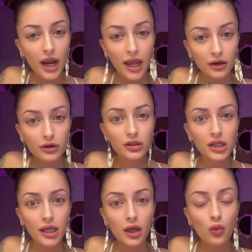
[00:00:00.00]

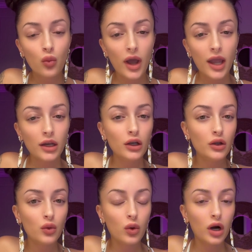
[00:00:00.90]
energy when
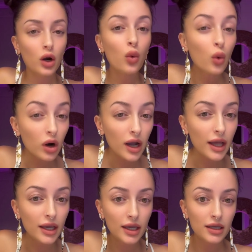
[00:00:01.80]
your
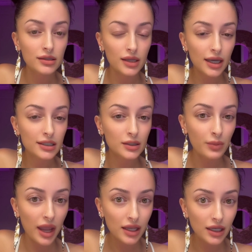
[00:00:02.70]
aura is
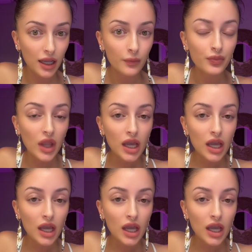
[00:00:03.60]
expanding.